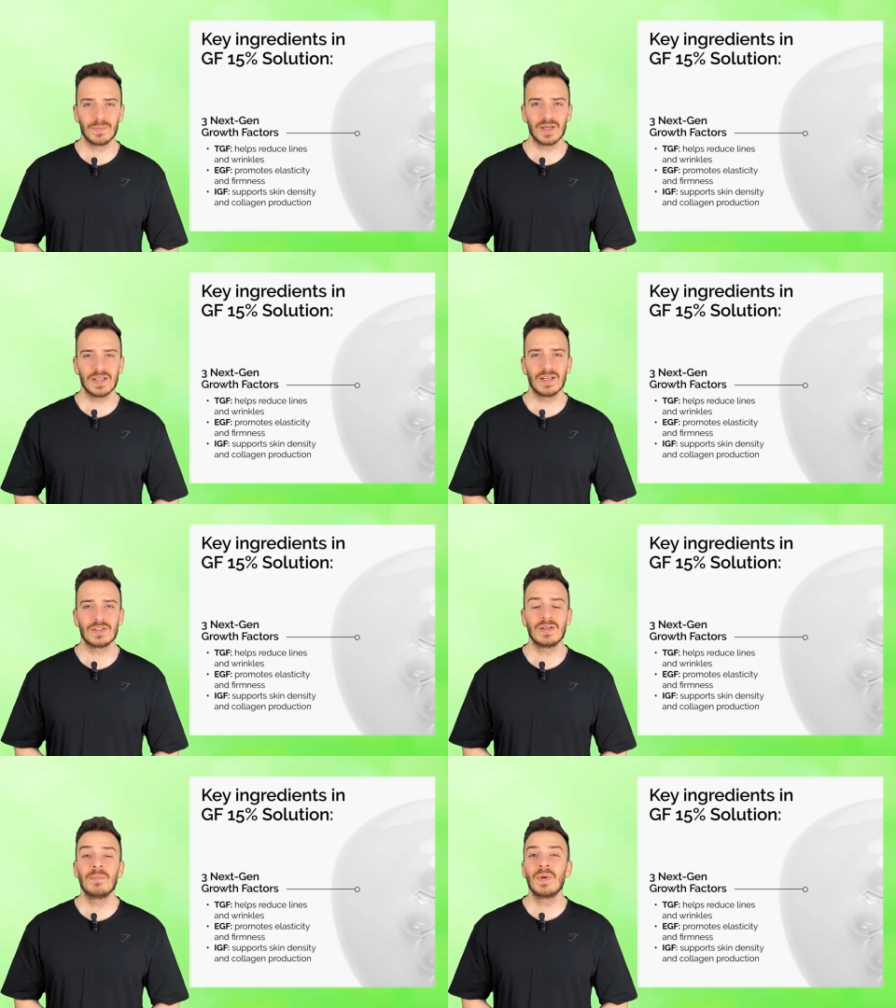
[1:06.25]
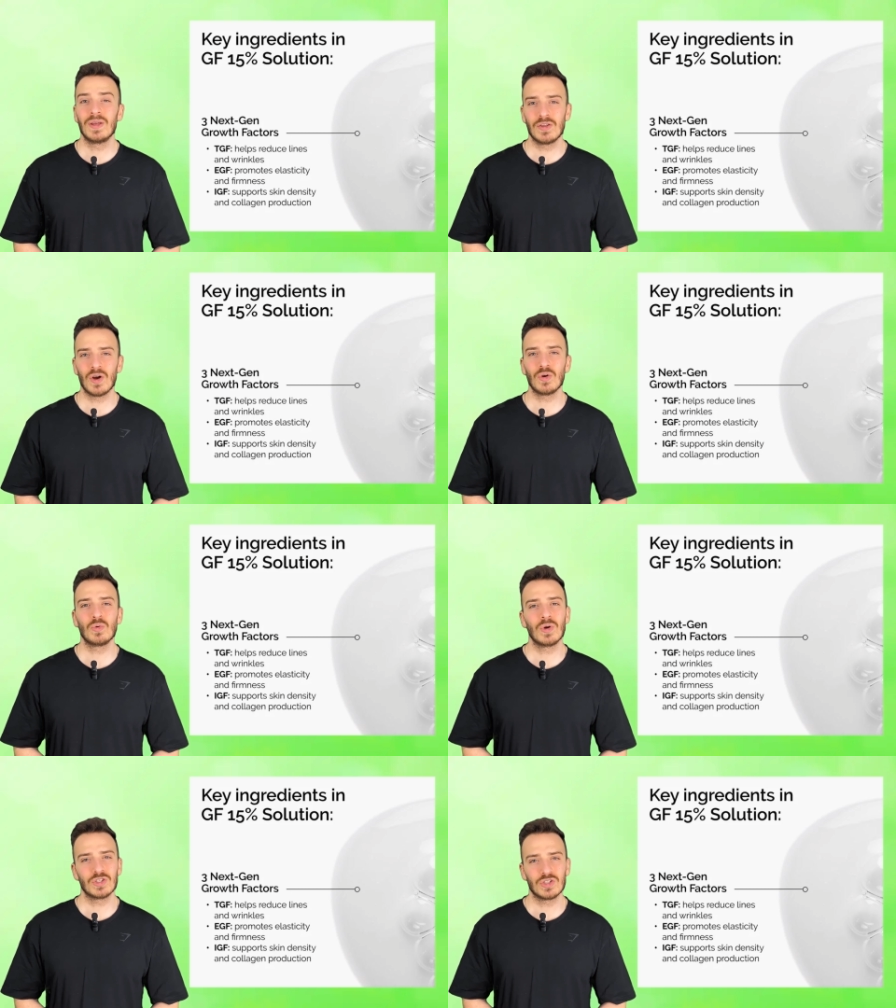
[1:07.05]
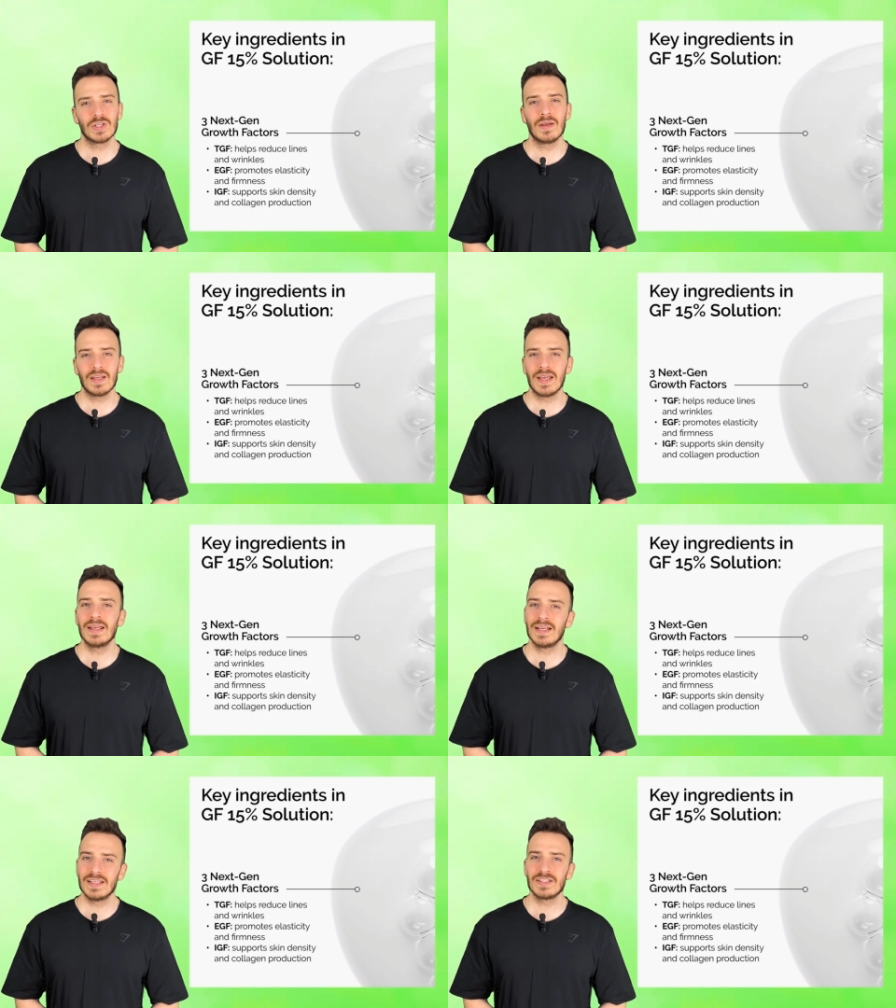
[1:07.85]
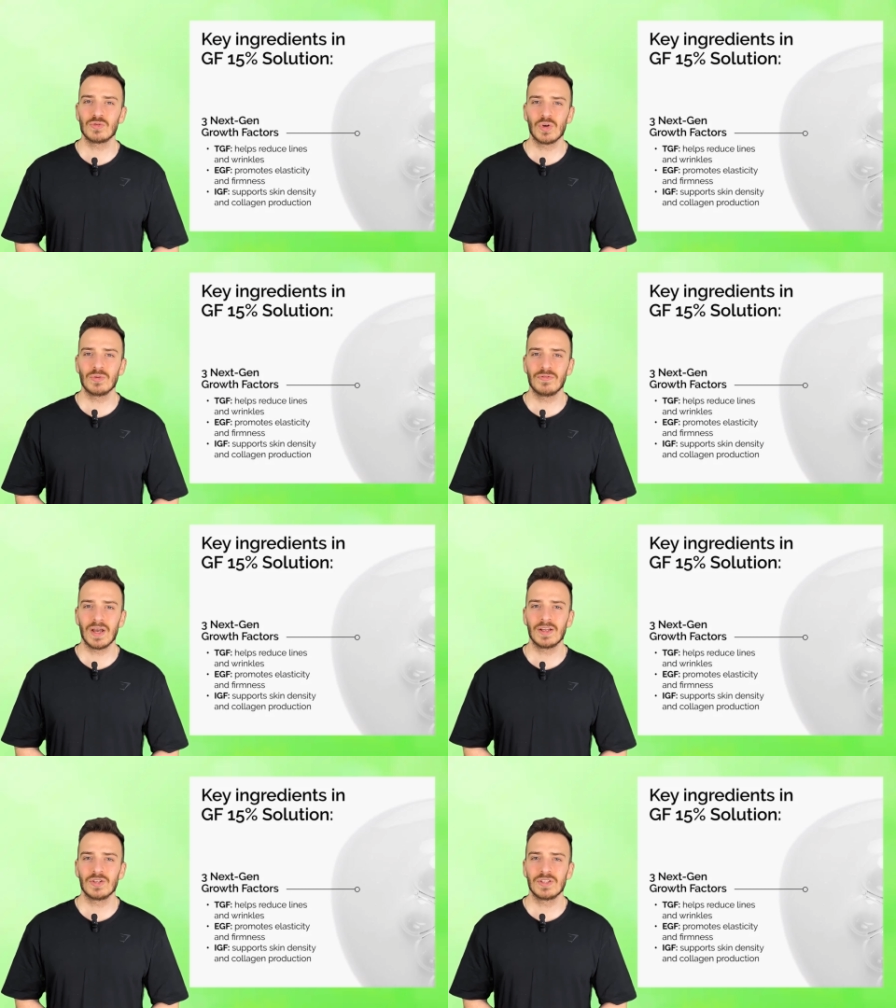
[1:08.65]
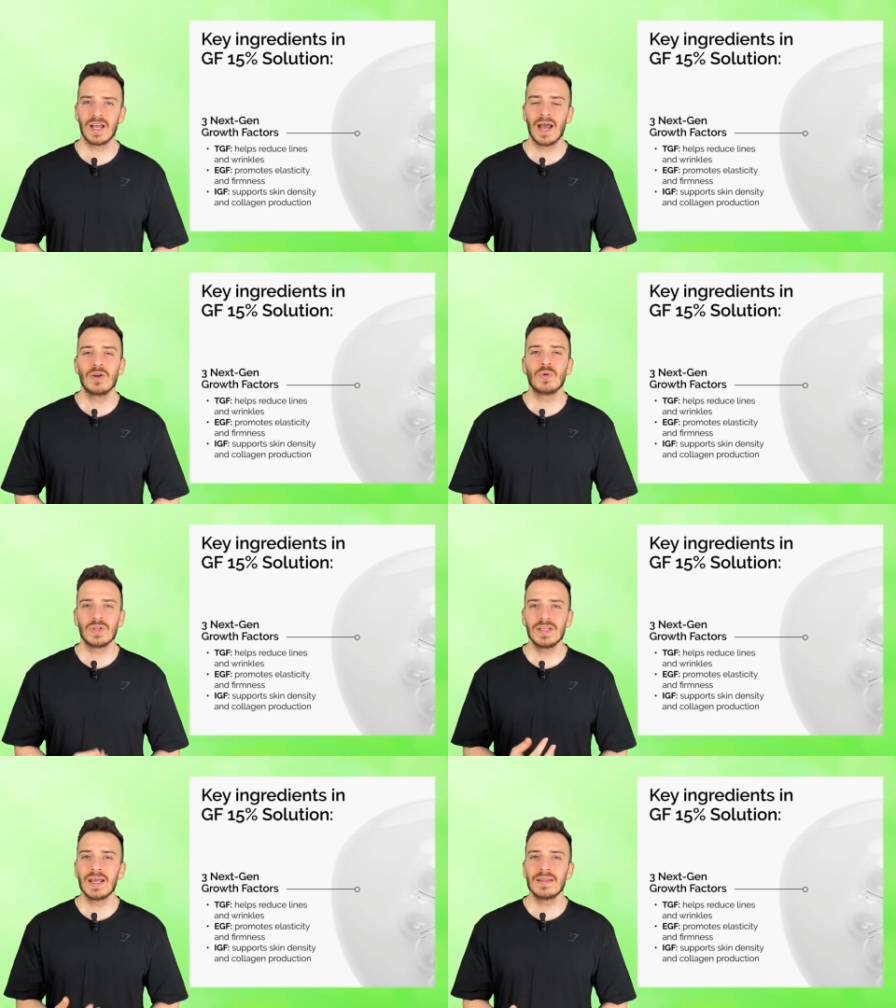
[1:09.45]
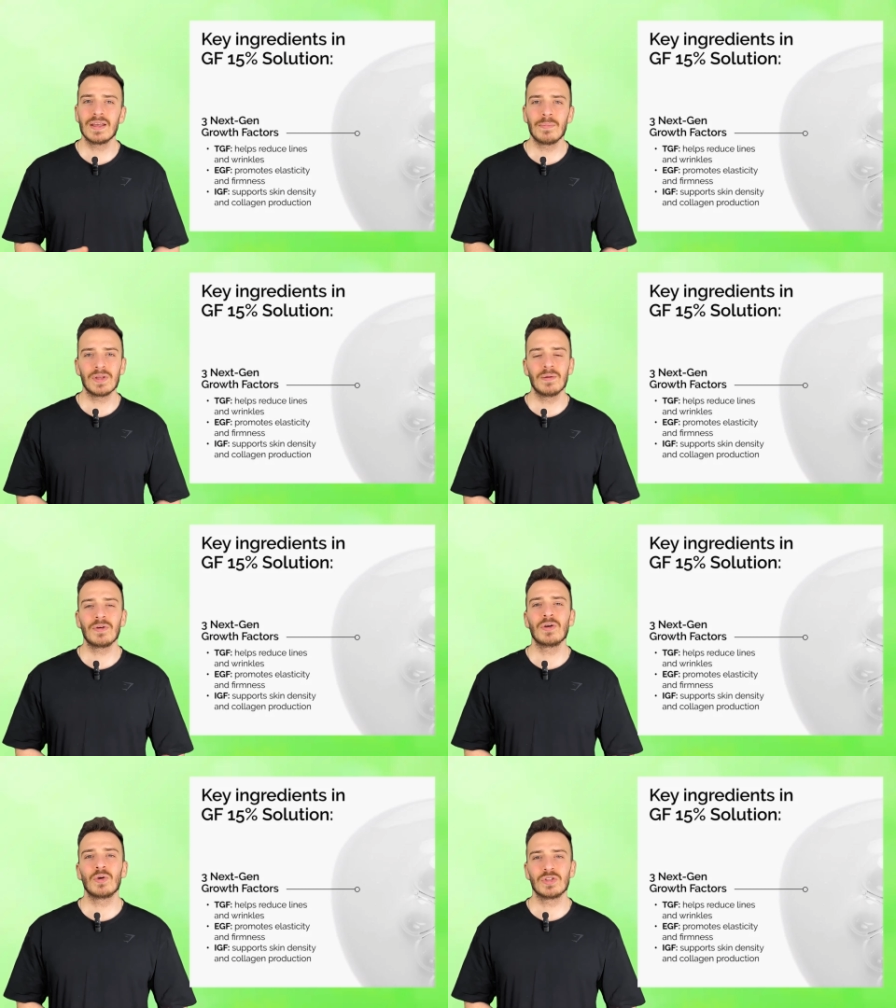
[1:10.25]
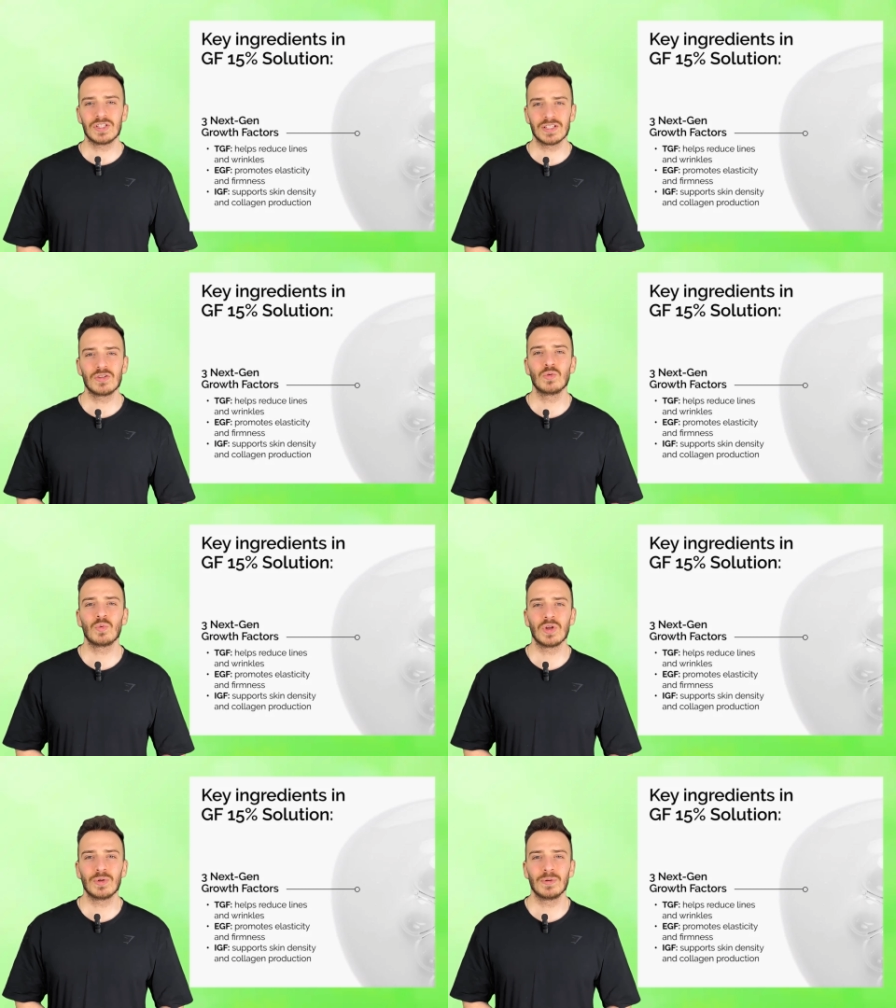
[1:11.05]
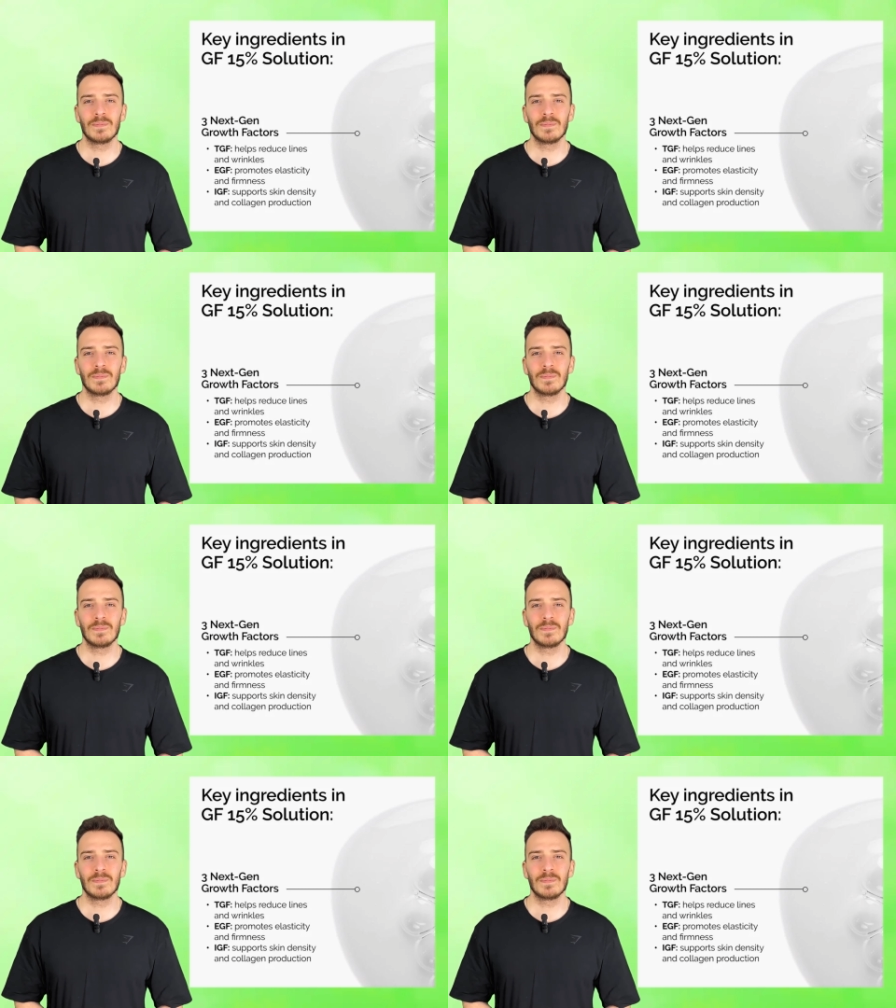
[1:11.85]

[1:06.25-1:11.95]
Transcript: But here's the million dollar question can these growth factors actually get deep enough into your skin to work?